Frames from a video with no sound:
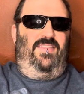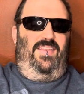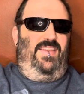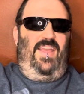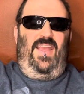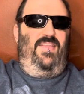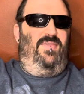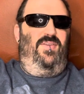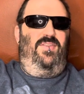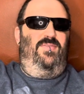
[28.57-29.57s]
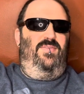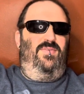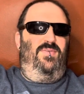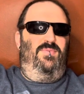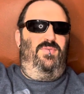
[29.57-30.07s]
that it has audio
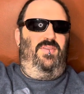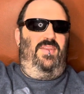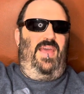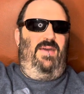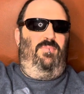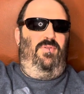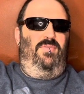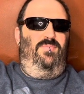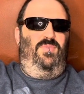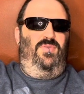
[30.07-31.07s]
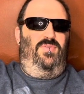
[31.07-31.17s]
description on Apple was